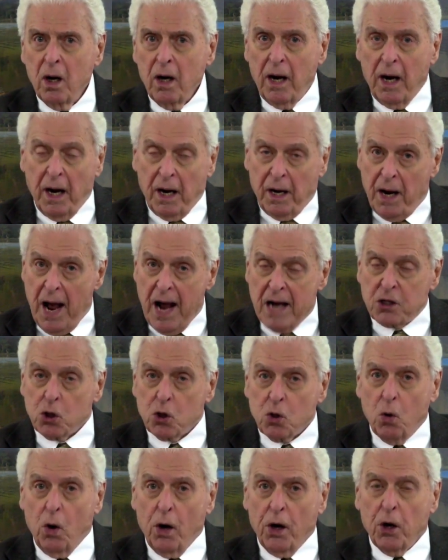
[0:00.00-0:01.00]
And that's
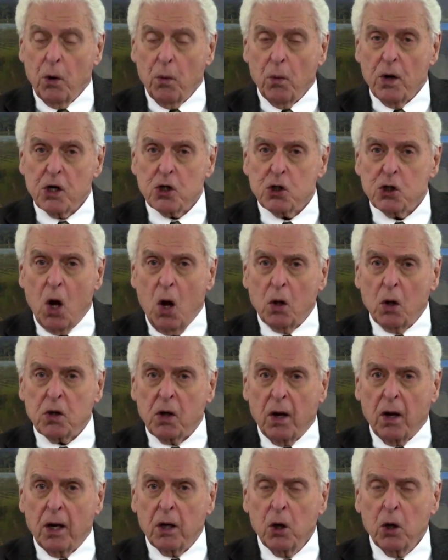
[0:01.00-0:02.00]
going to result
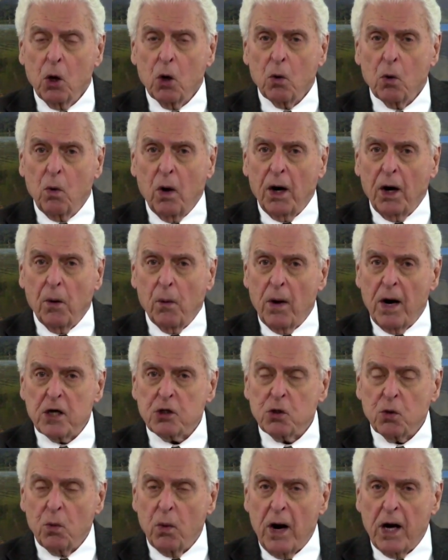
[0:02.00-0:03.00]
in, when the
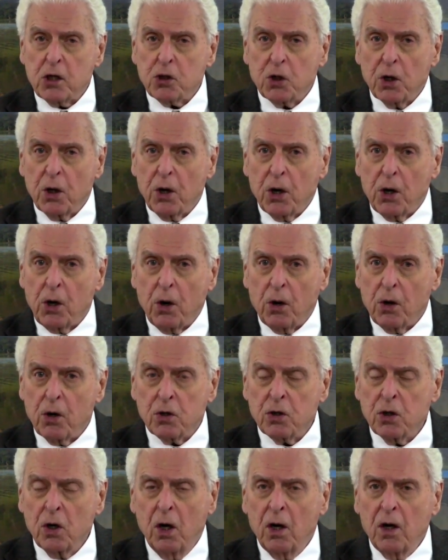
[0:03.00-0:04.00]
resurrection
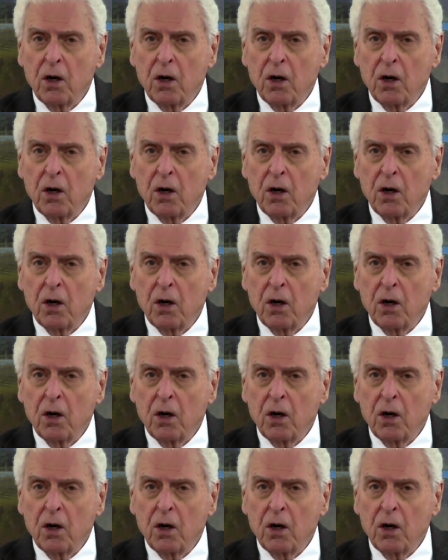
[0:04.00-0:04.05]
occurs,